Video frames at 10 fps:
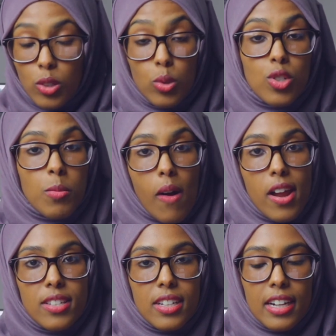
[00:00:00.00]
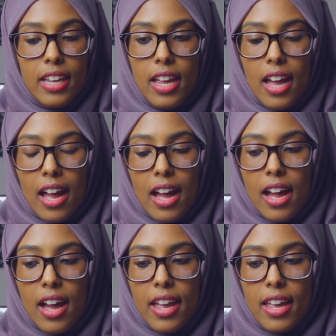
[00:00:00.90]
Unsurprisingly,
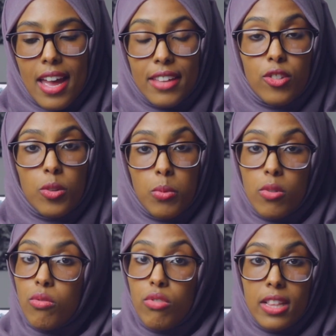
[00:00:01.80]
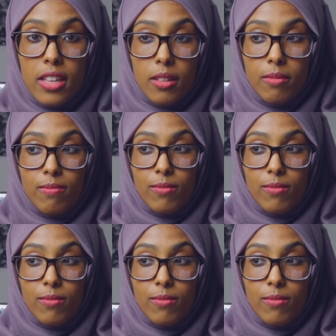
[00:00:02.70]
I ended up with a really